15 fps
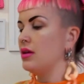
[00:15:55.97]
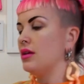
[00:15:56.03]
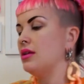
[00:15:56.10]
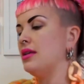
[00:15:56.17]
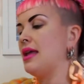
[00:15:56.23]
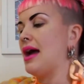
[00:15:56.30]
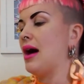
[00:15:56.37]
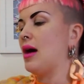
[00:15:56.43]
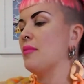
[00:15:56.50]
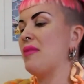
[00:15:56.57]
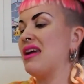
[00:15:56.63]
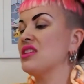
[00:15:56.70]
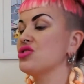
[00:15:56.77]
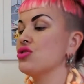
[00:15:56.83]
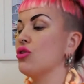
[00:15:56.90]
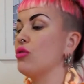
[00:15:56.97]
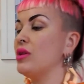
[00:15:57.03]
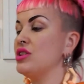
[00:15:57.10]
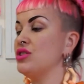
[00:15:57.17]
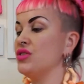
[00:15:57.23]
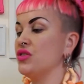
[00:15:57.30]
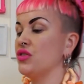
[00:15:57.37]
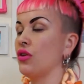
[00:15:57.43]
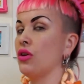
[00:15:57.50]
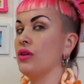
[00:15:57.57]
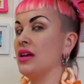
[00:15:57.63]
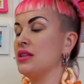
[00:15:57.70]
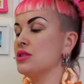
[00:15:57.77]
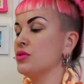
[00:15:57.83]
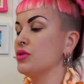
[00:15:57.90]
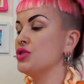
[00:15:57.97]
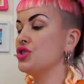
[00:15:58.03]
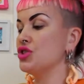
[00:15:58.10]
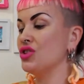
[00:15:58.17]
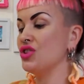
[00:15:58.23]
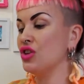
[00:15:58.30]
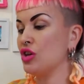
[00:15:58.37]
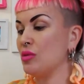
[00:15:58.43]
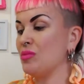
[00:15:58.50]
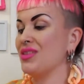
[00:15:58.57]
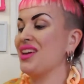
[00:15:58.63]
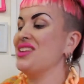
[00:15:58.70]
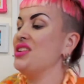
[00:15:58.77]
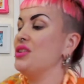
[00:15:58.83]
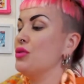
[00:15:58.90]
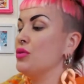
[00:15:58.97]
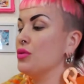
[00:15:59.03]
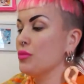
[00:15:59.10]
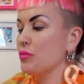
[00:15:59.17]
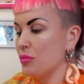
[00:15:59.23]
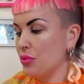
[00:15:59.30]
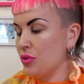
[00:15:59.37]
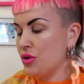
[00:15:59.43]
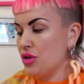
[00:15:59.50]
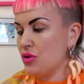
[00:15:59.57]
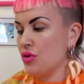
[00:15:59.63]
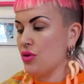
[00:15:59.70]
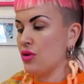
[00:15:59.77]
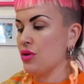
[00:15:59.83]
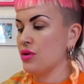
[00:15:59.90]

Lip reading: Now, make sure when you sew into a tube that you put your